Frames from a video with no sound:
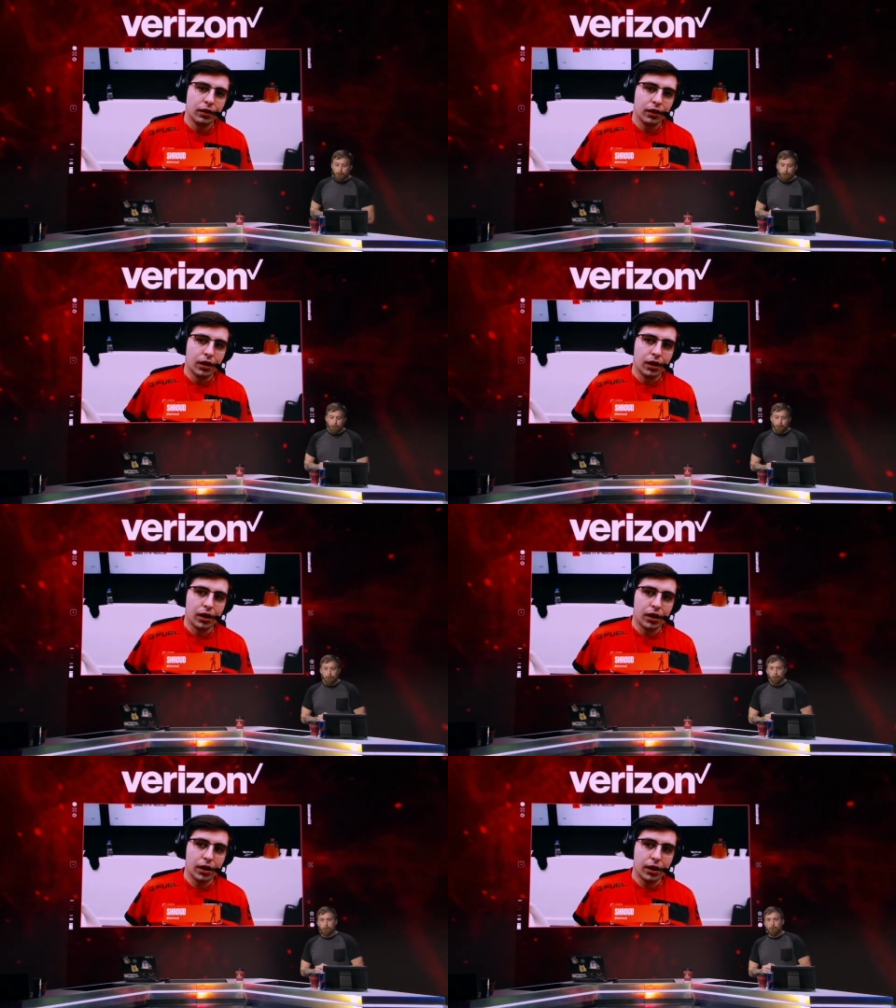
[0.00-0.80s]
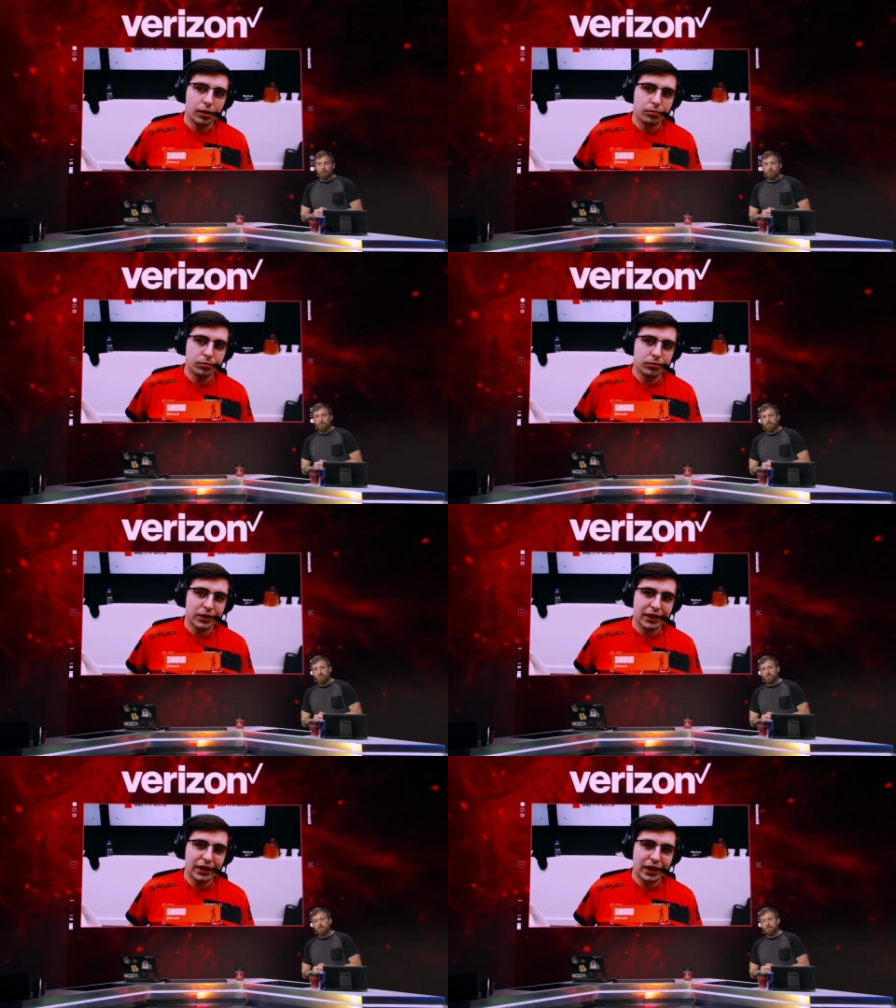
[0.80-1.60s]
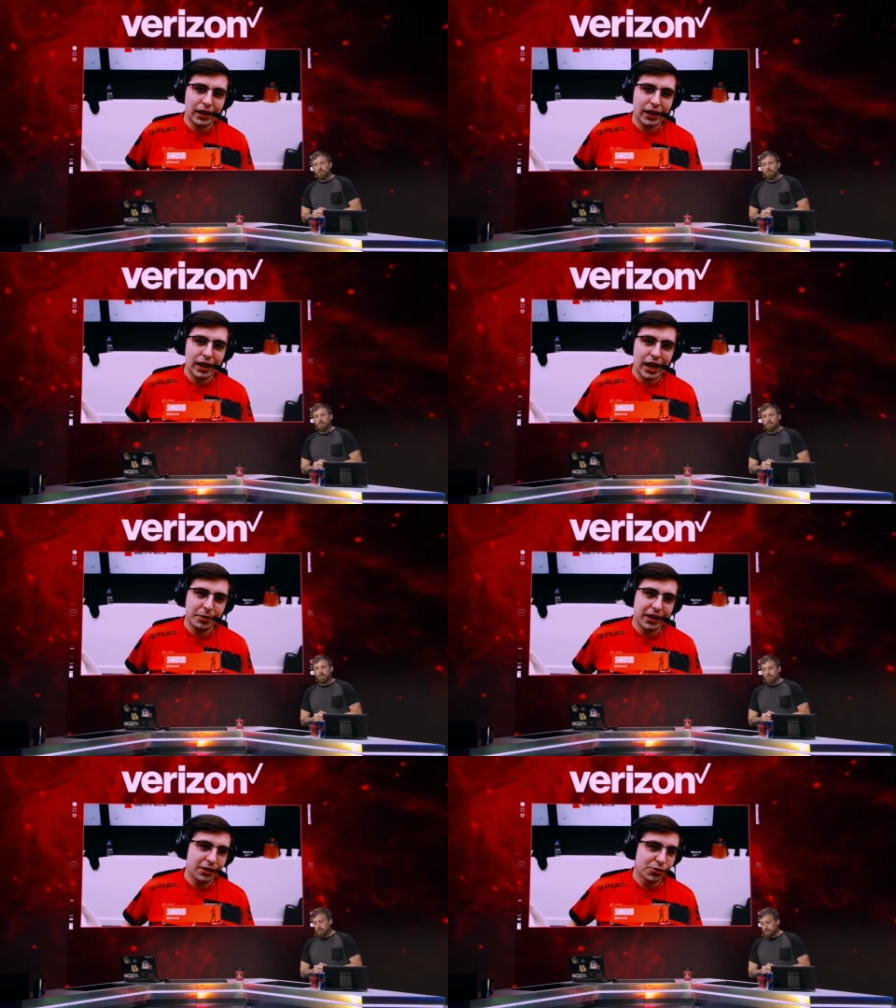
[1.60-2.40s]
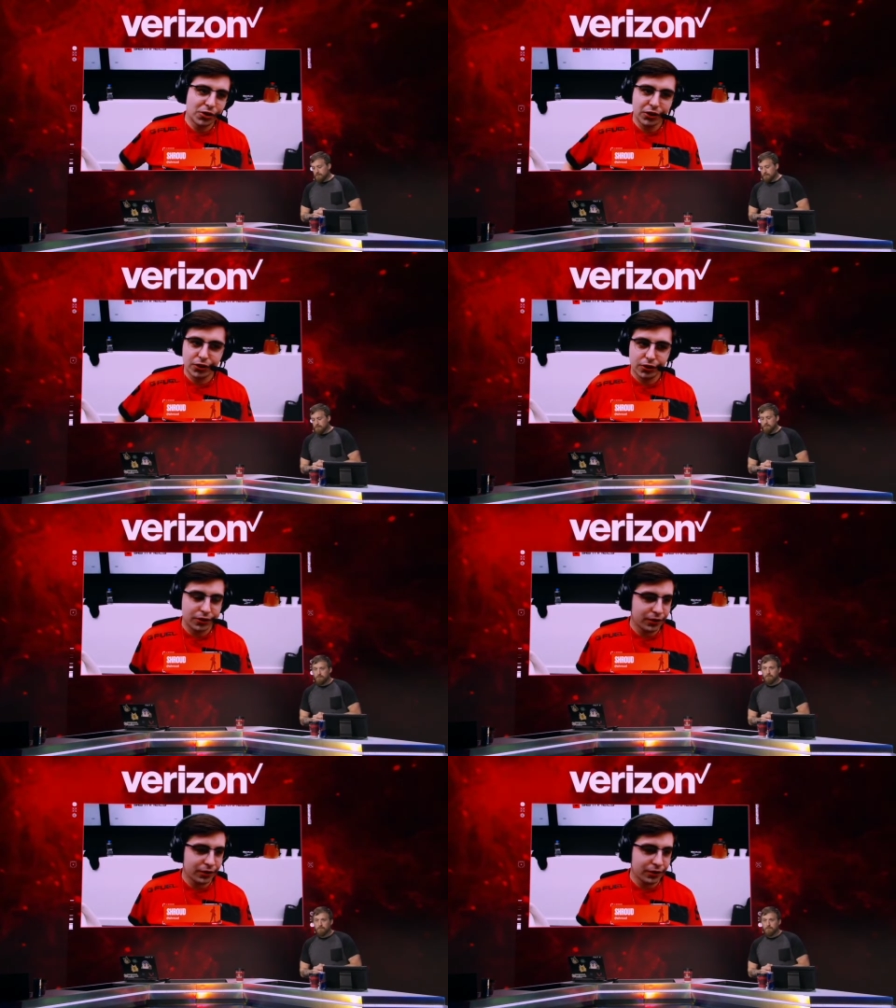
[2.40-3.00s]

Um, I mean, it was a little,